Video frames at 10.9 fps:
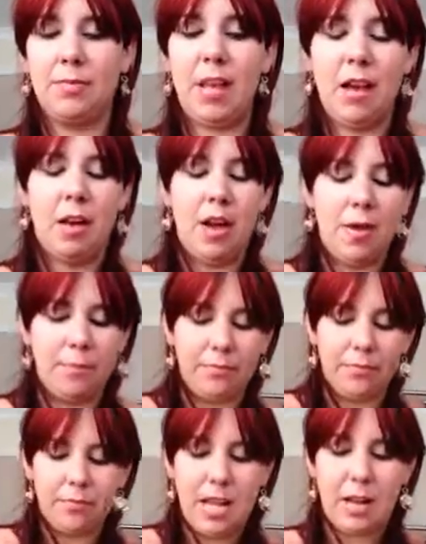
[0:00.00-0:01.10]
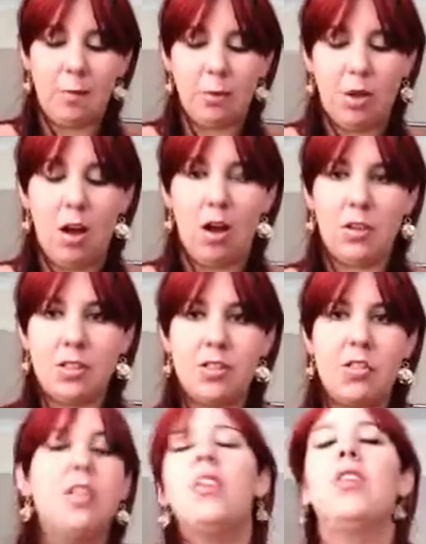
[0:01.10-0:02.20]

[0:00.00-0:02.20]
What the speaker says: Now they will last